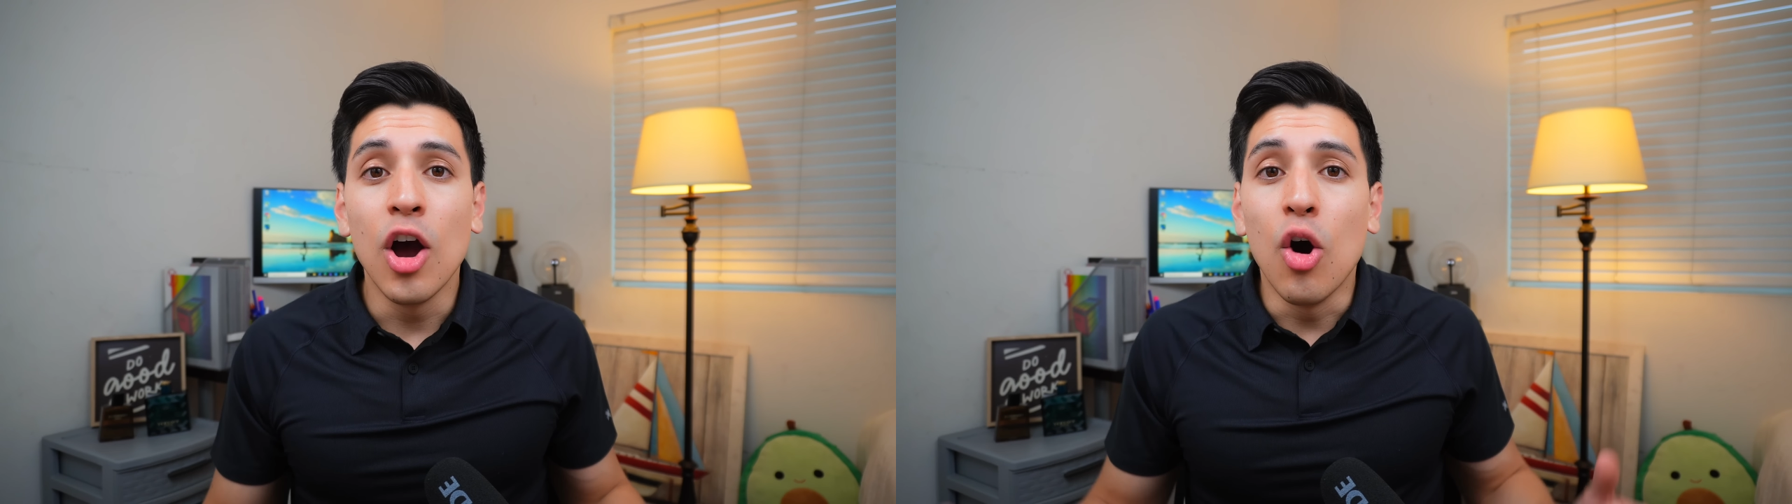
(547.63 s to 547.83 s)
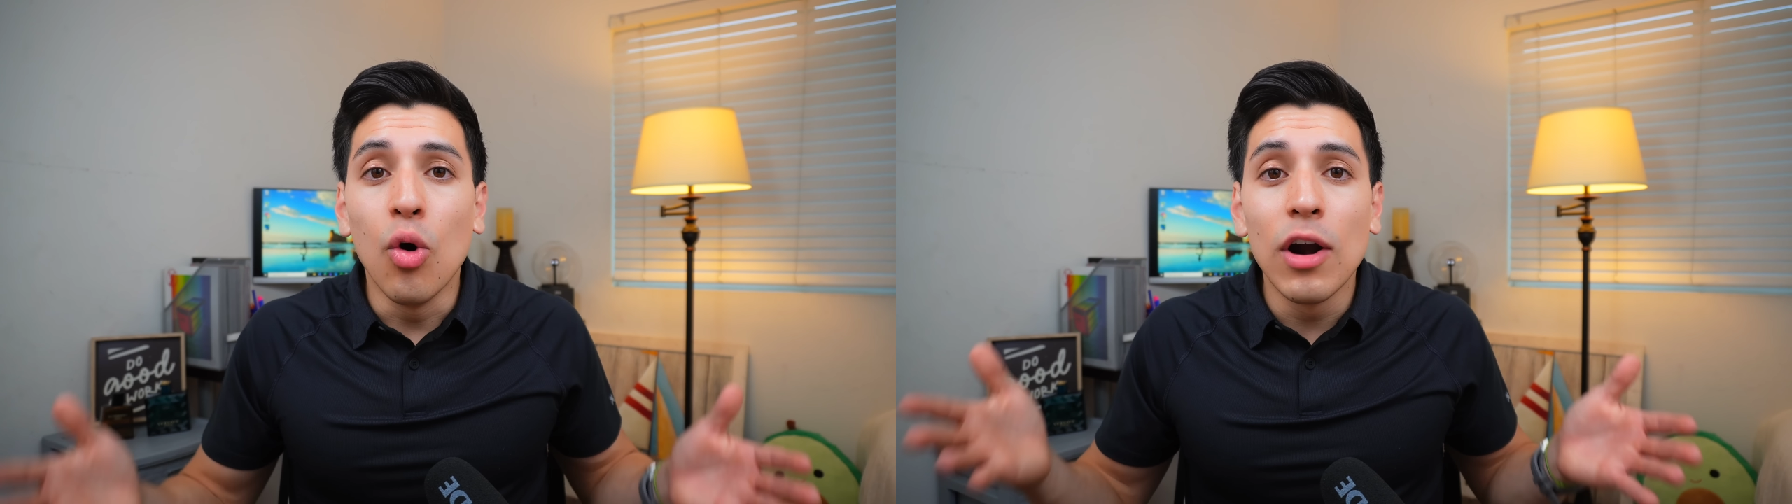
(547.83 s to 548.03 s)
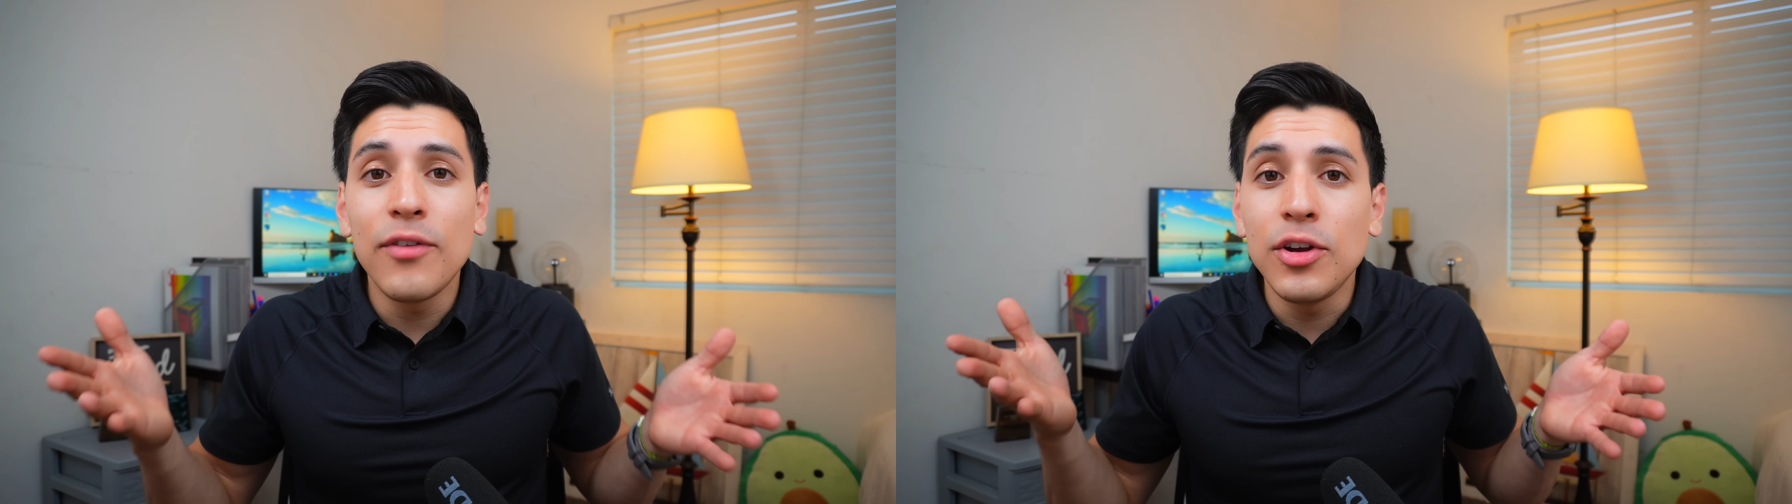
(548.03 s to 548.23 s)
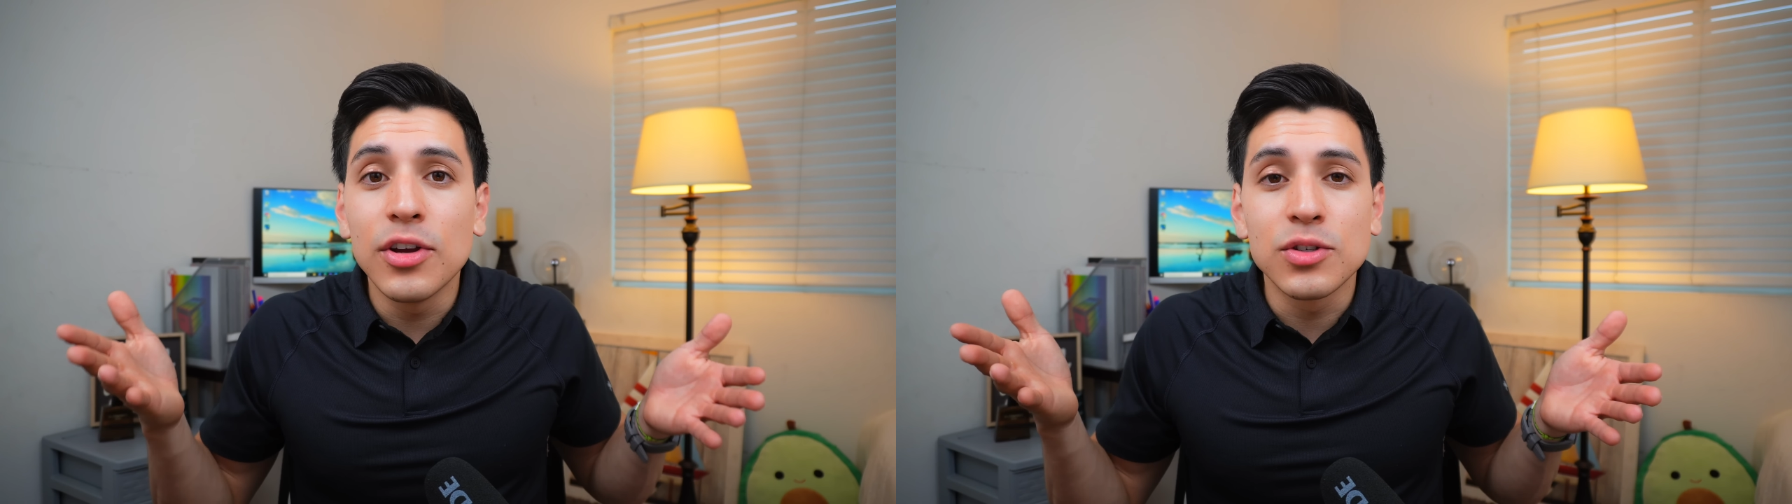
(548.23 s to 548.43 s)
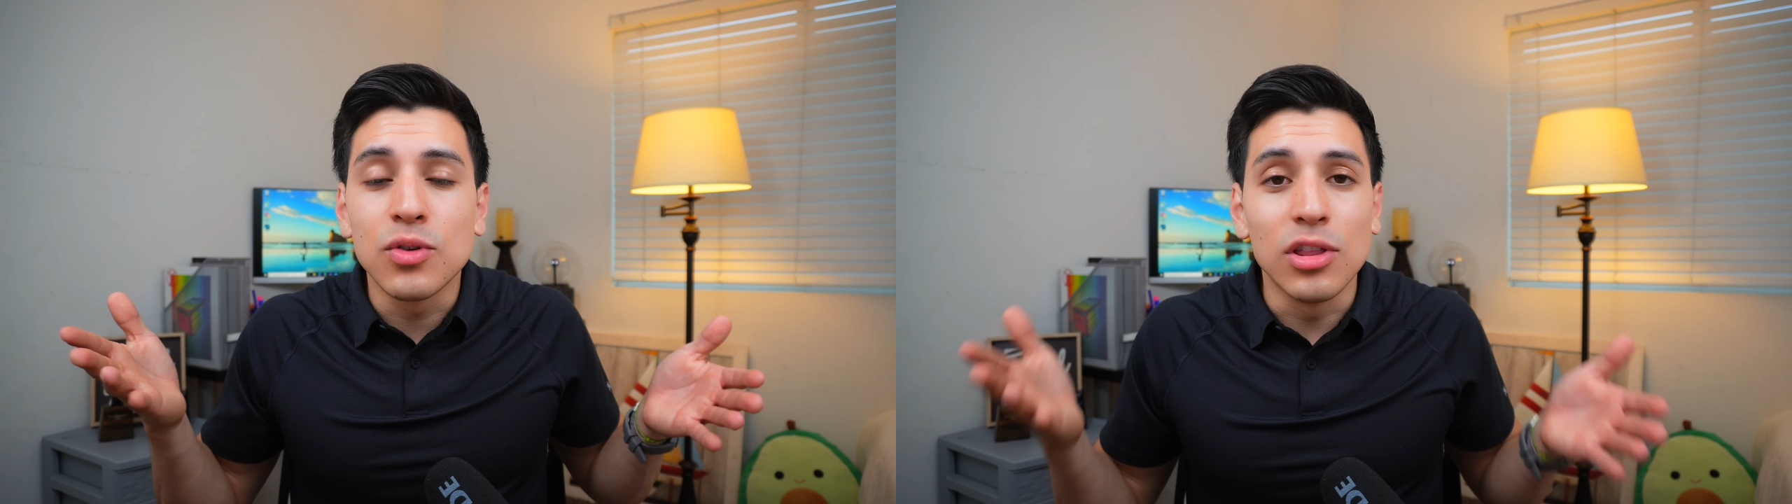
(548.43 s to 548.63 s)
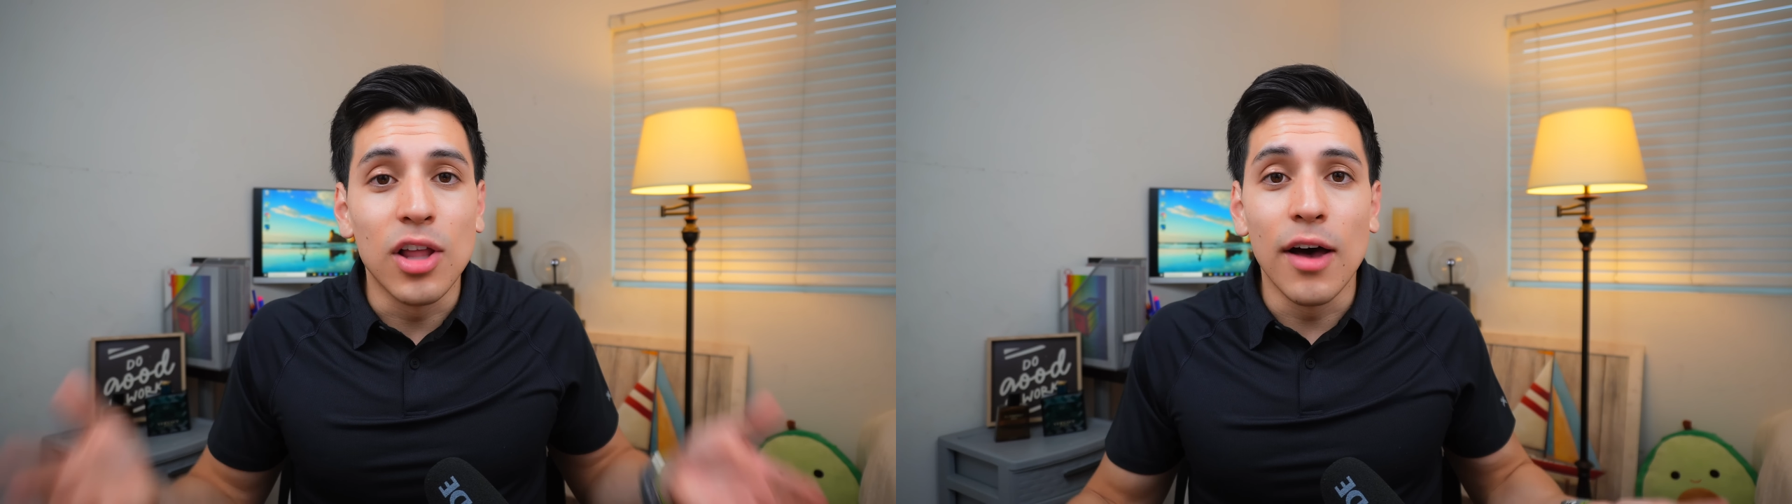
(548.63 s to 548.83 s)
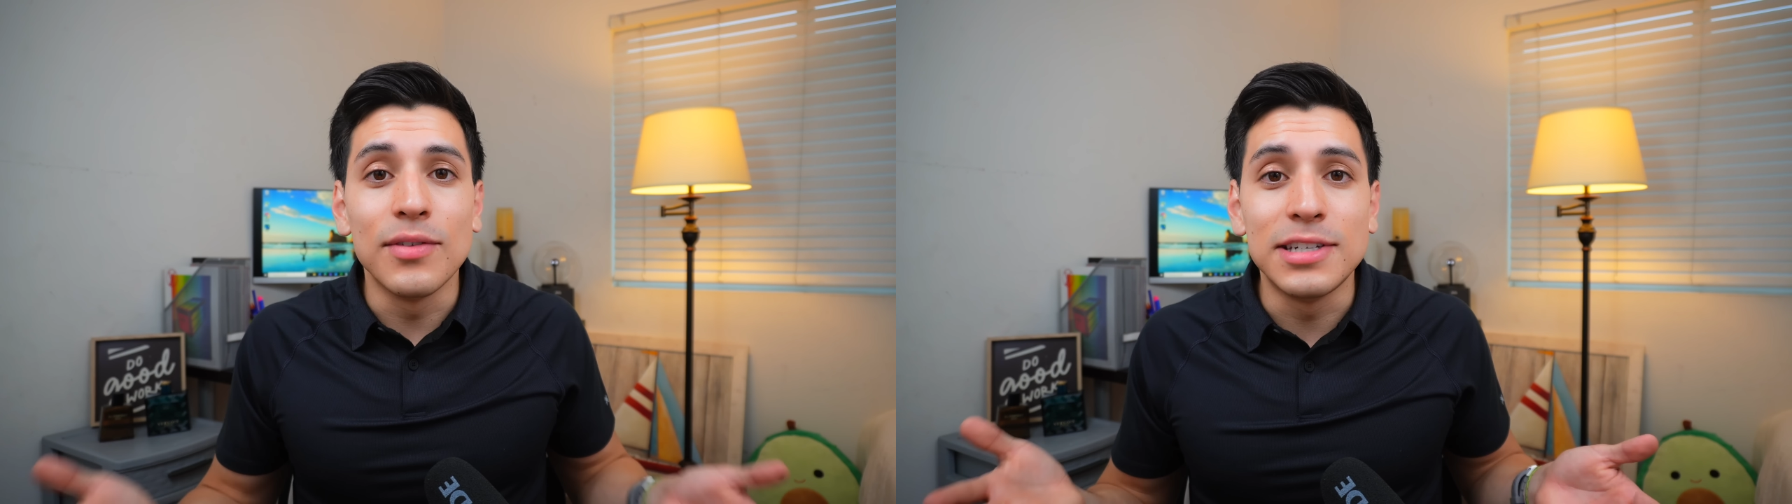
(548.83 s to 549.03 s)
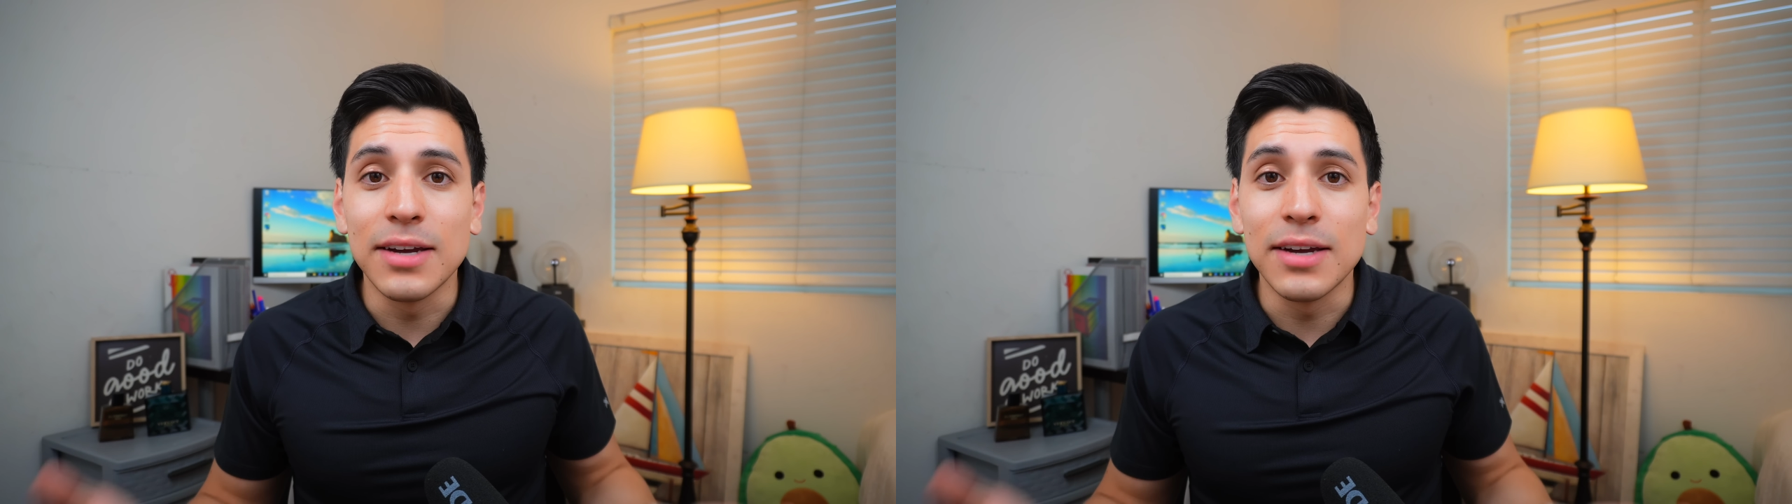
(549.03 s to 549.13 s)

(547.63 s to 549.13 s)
or if you just love